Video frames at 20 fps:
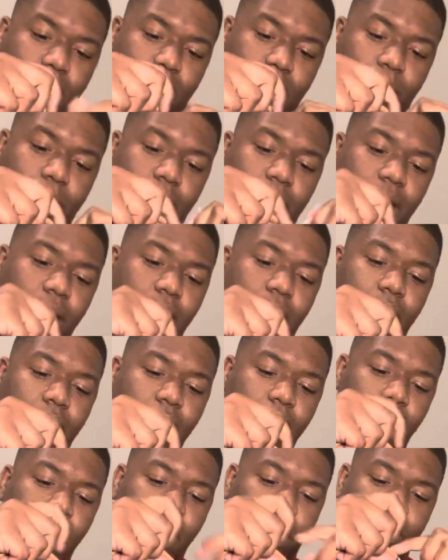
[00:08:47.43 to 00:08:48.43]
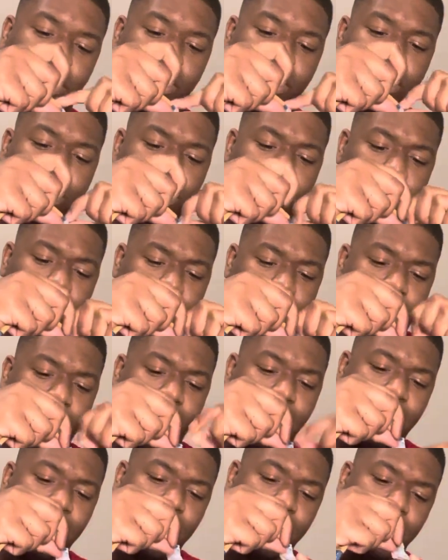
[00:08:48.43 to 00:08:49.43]
But yeah, do you all
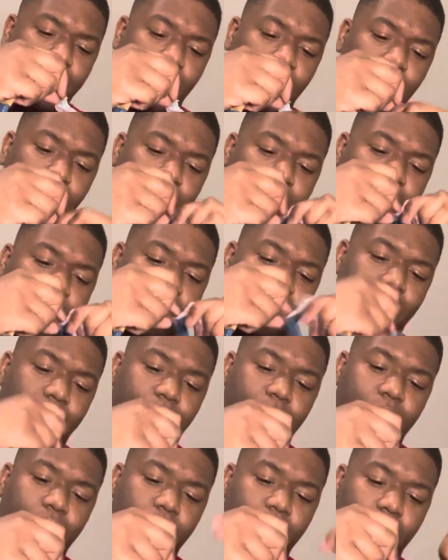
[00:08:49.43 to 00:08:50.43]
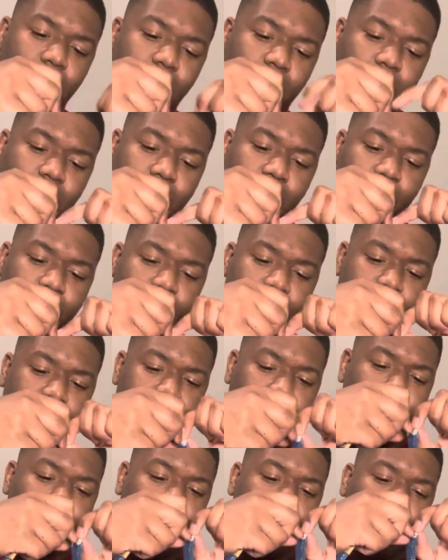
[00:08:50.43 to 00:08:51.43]
have the tote bag? If you all have
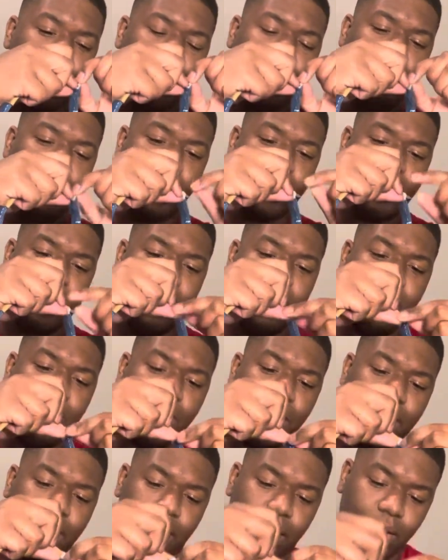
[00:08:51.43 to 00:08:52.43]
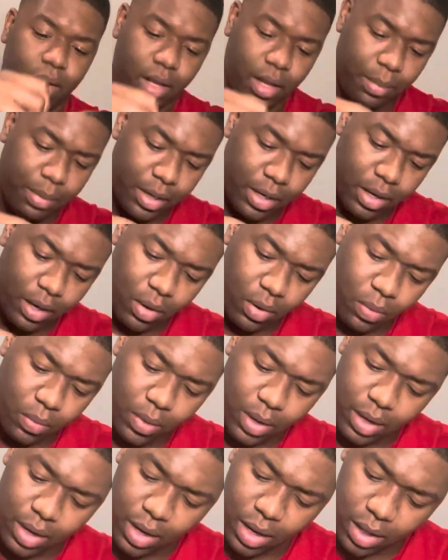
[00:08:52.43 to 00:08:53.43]
it, comment down below. Let me know
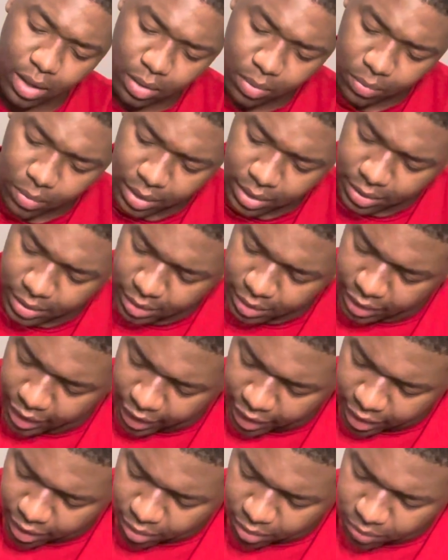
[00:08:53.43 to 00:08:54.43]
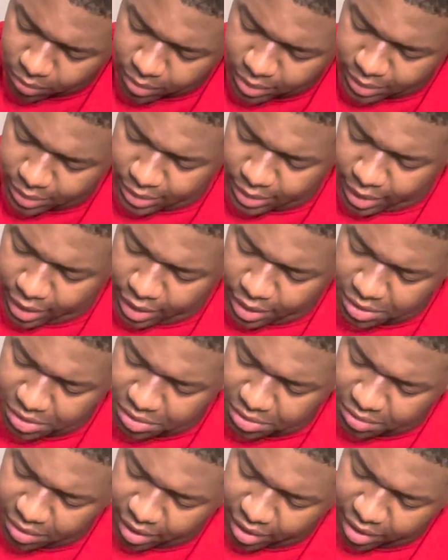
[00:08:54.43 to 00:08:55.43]
what color, what style, what size
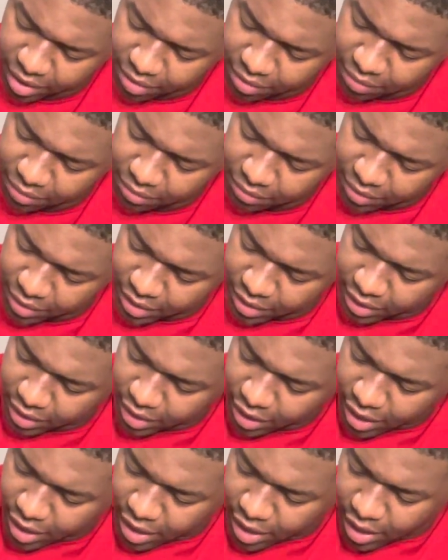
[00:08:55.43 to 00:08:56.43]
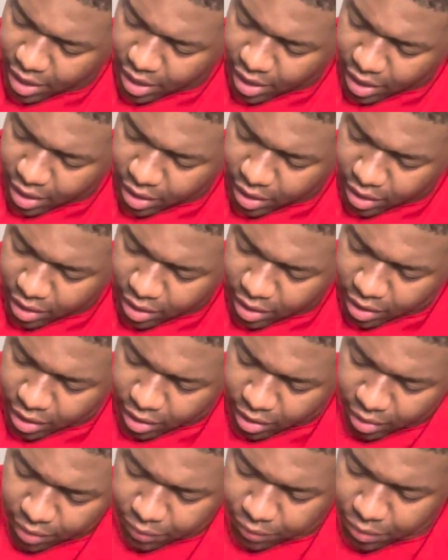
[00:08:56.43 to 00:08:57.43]
you have. And
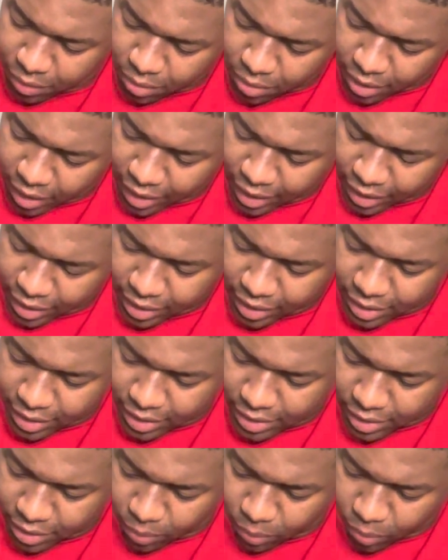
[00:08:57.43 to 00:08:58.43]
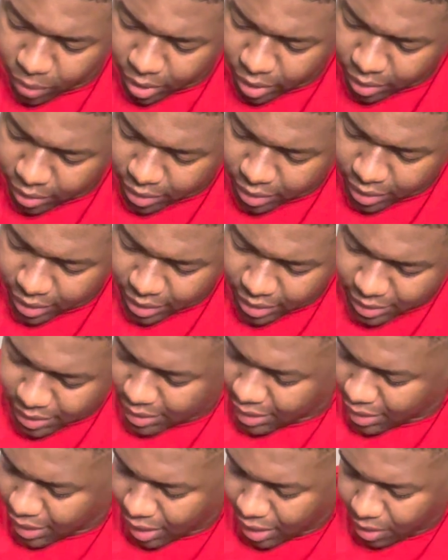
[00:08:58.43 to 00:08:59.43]
if you like it, is it worth it? Is
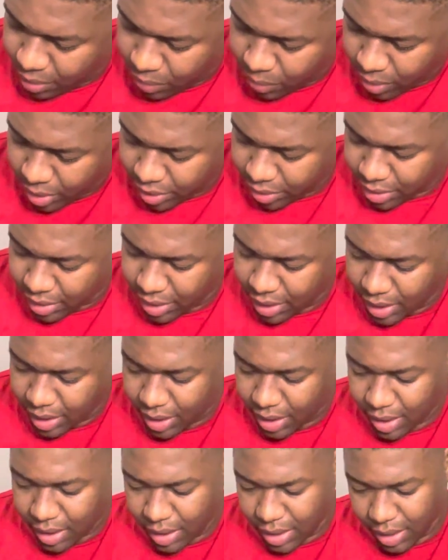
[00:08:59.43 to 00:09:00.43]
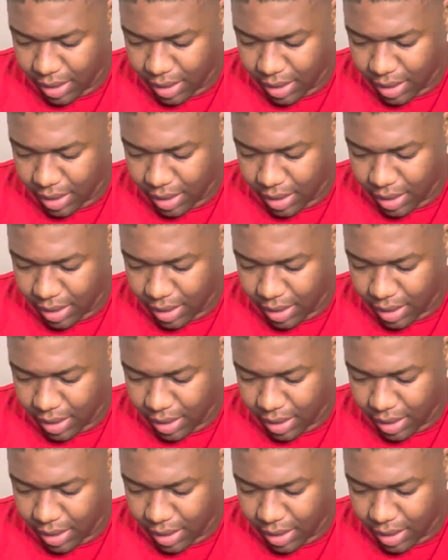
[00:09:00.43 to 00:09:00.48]
it not worth it?